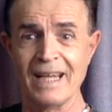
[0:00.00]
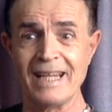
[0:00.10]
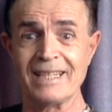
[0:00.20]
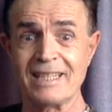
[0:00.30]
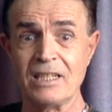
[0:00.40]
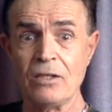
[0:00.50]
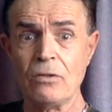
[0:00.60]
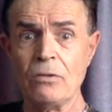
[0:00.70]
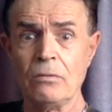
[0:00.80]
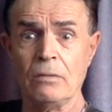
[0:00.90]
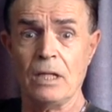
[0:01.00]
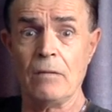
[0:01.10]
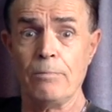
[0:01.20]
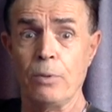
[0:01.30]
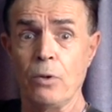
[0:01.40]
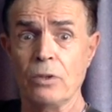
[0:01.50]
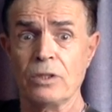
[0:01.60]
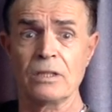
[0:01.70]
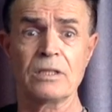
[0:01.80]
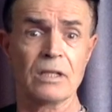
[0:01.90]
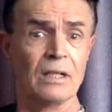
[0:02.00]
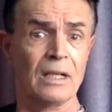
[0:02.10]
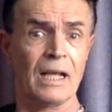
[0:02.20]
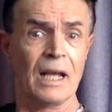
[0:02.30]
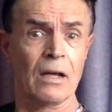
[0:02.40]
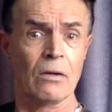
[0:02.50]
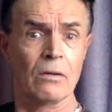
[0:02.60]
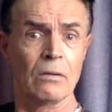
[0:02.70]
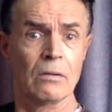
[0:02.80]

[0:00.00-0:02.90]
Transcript: It's still important now.